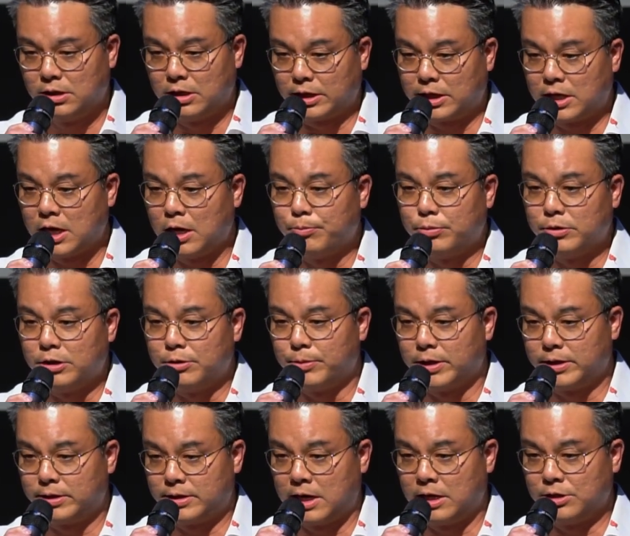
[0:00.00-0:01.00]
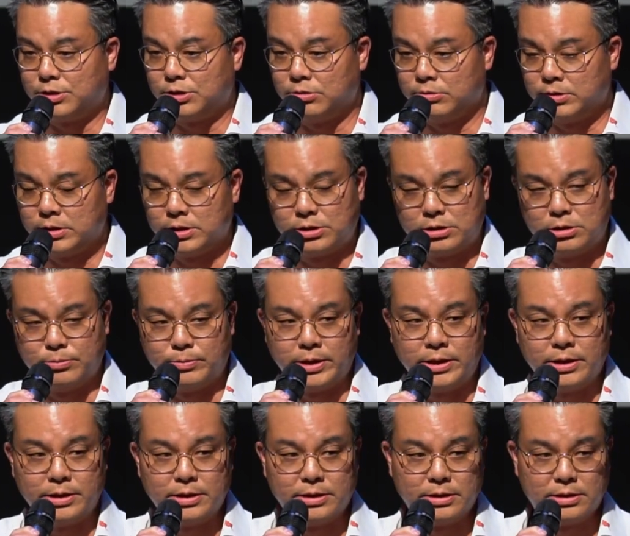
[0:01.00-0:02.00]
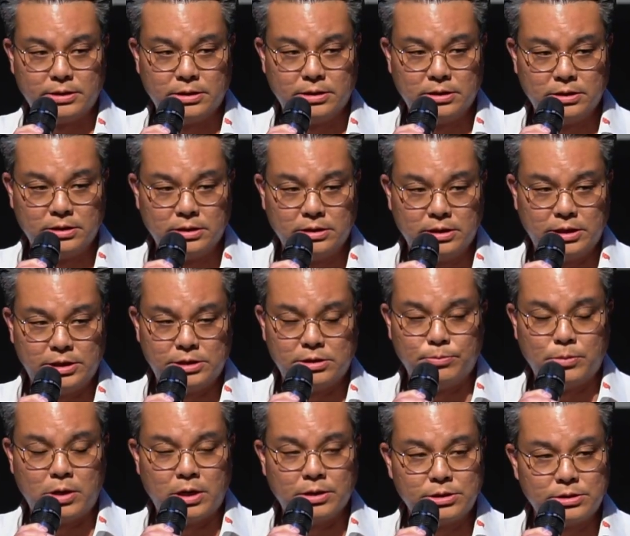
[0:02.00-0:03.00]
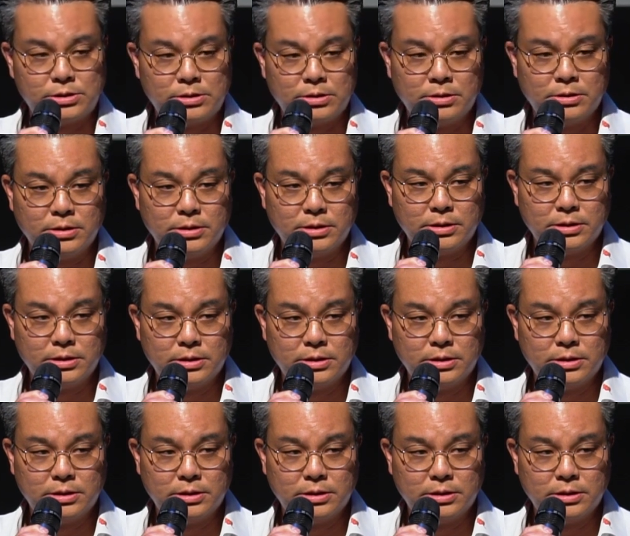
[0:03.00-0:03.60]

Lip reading: I can't believe my dad's doing this to me. He's a monster.